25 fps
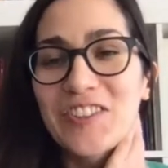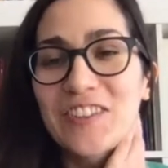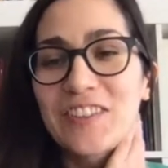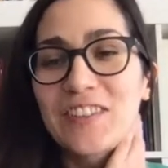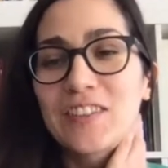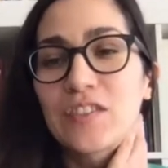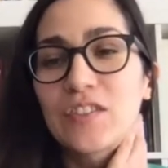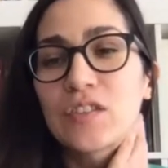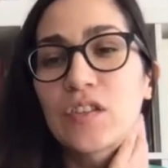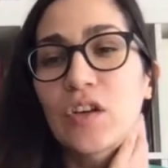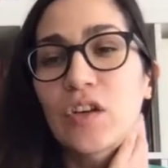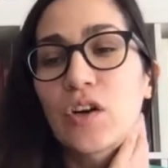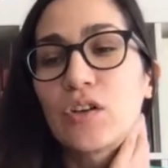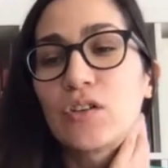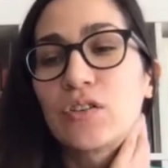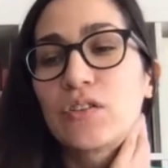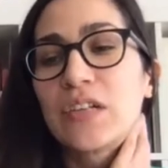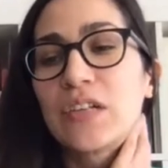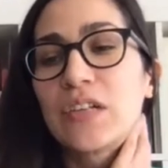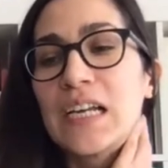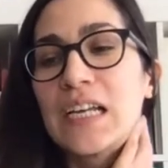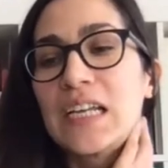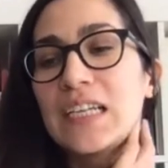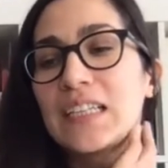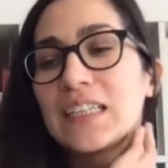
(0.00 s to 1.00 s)
So
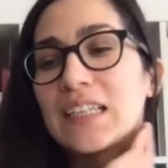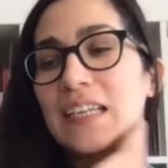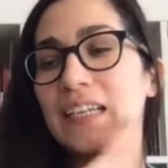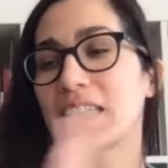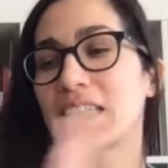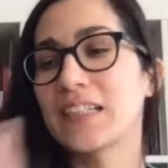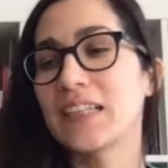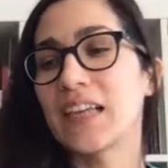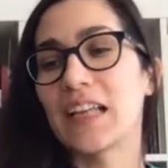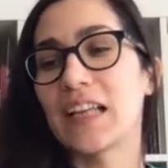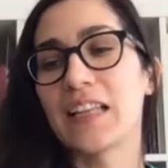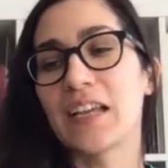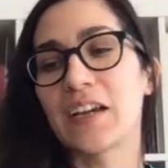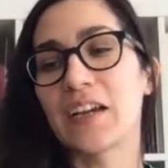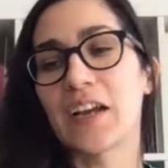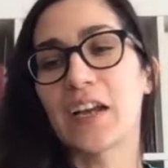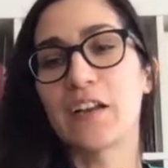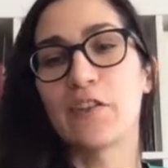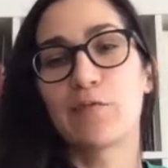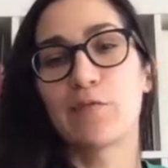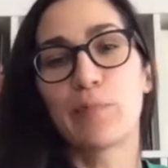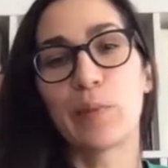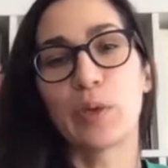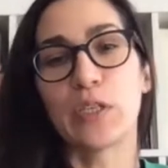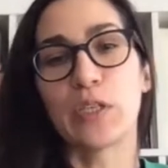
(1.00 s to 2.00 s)
they, and they're kind
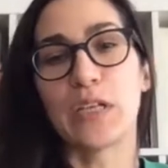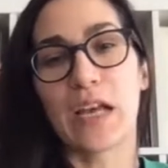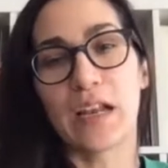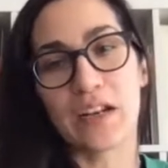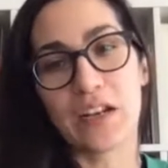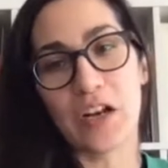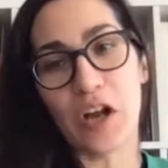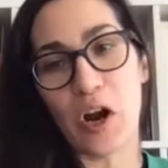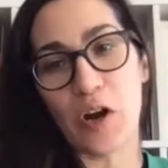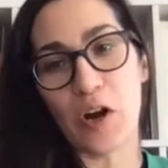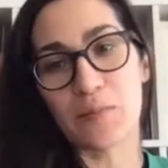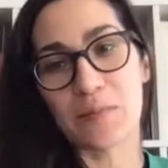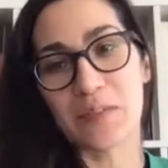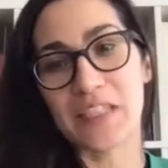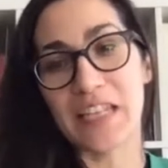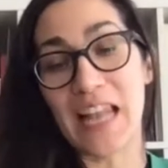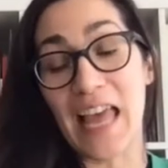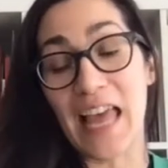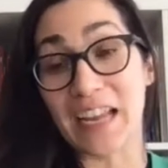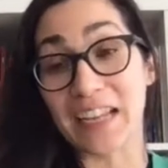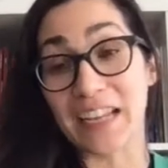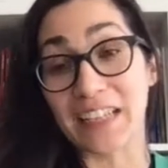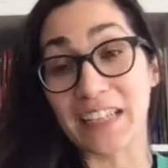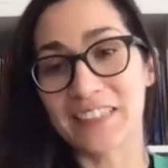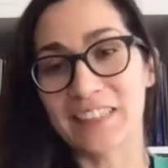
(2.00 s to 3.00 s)
of put at an arm's
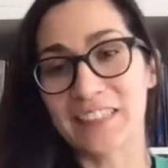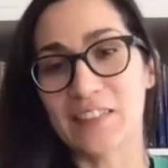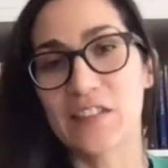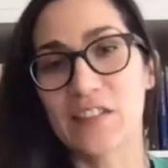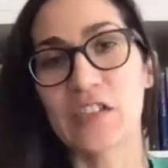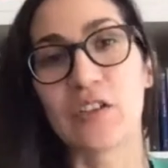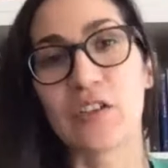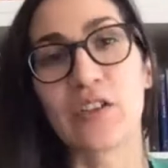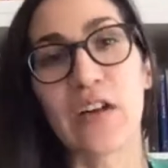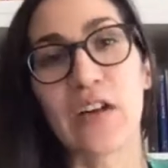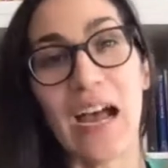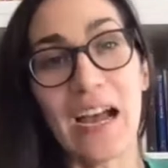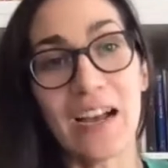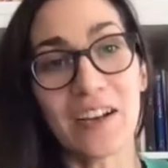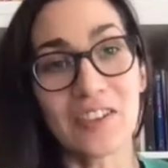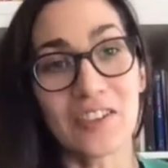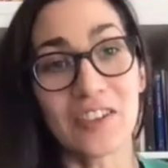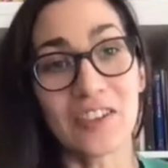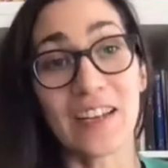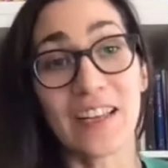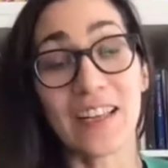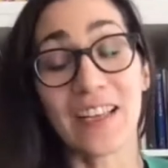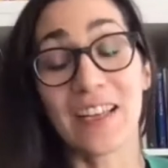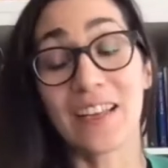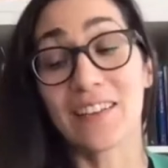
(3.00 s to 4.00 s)
length. So
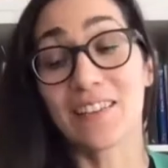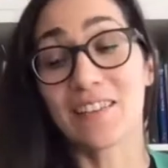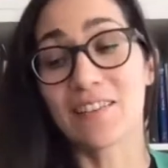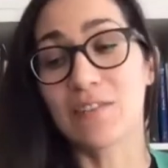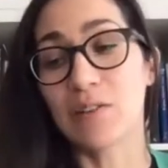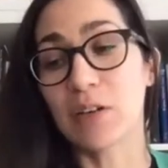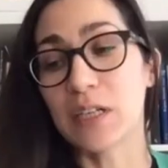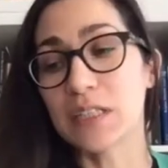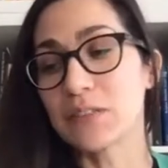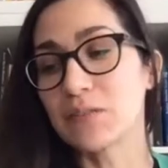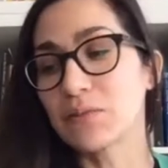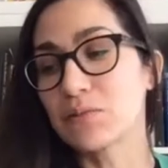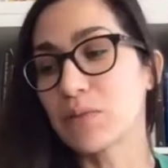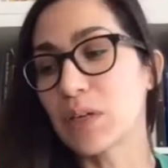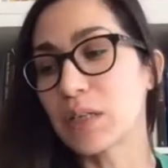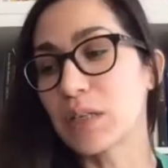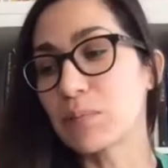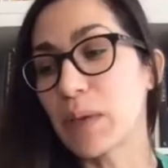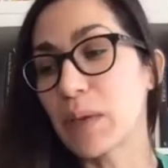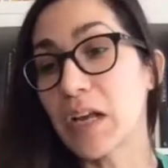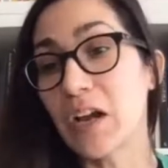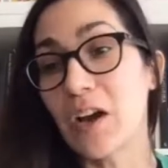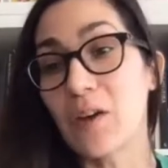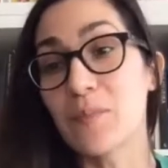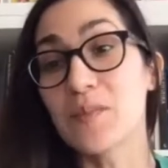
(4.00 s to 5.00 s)
actually what, what
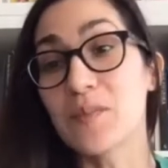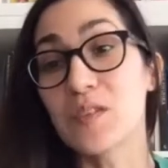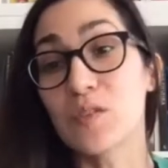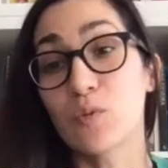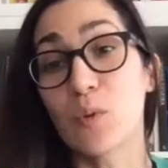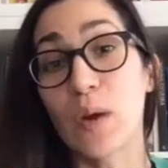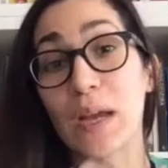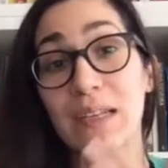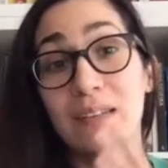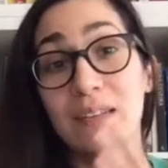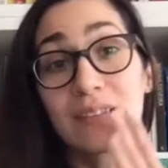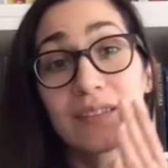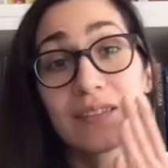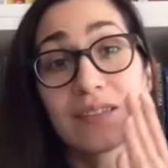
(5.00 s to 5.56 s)
becomes quite